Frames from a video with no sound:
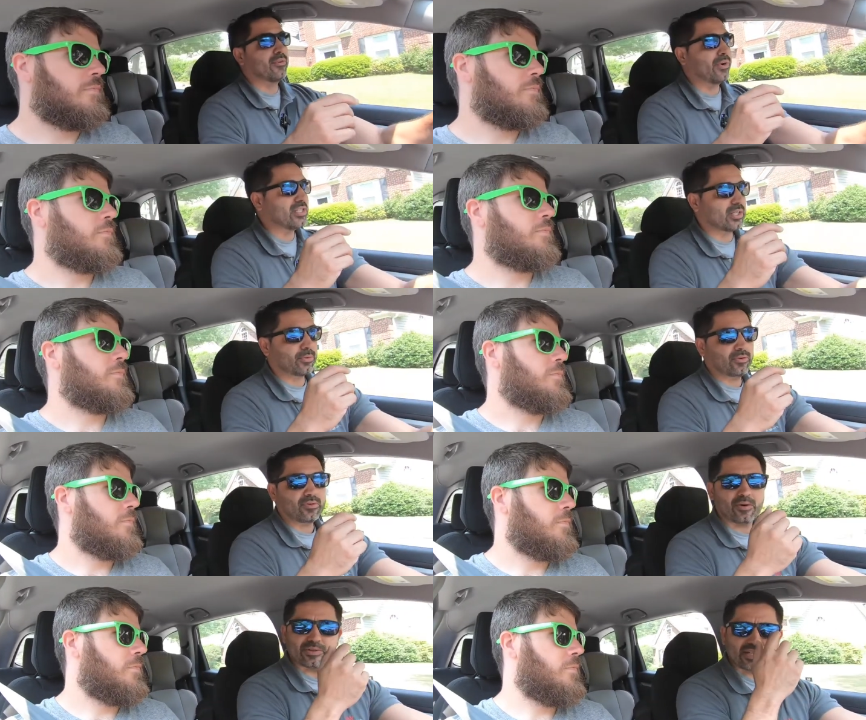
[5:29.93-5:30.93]
Speaker 1: reasonable. I
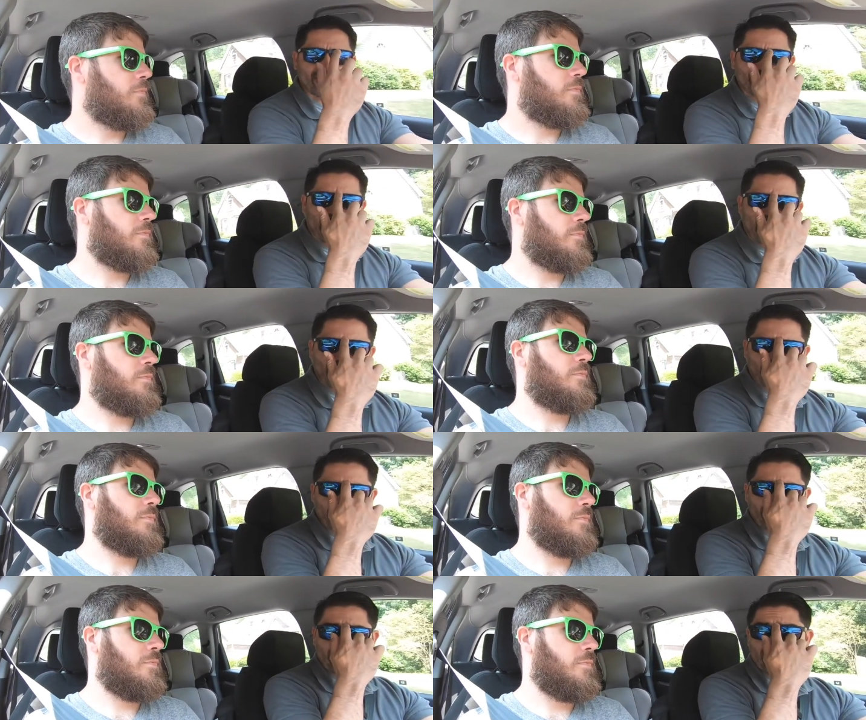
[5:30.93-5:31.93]
want to say 500
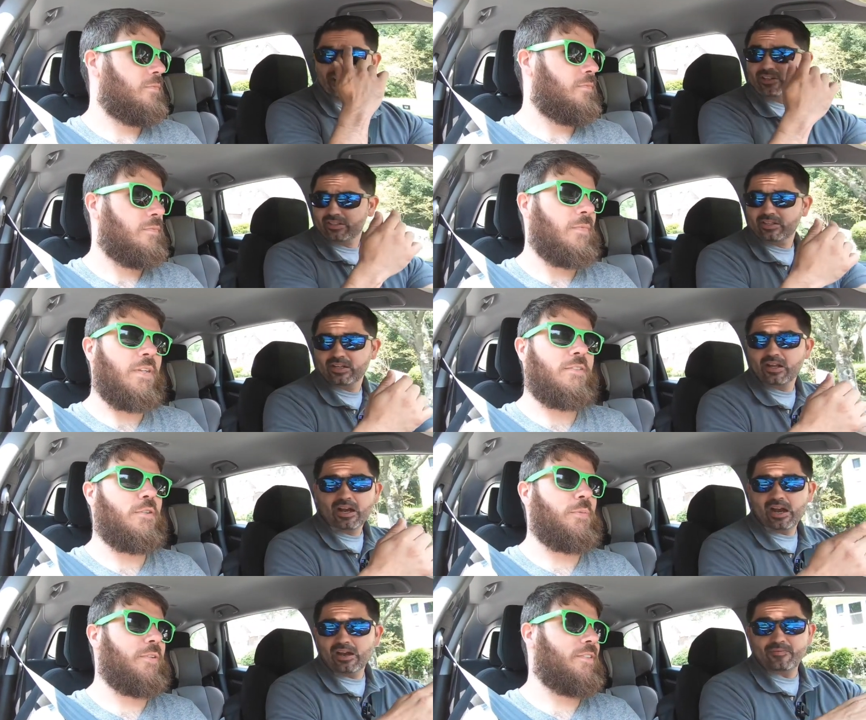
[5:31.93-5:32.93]
a year. That's super
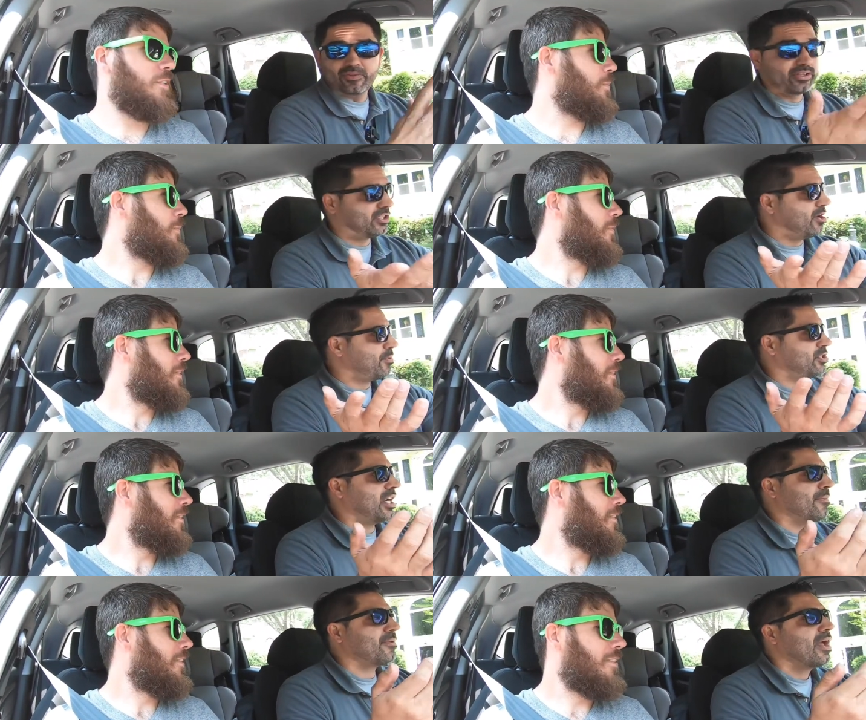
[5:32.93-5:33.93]
uh, cheap. Super cheap.
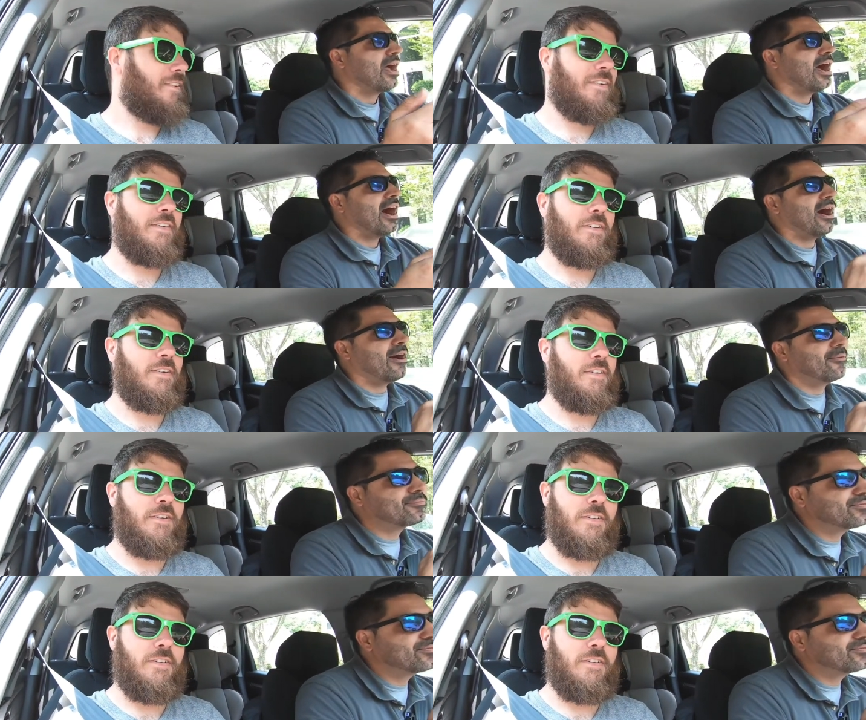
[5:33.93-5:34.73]
Um,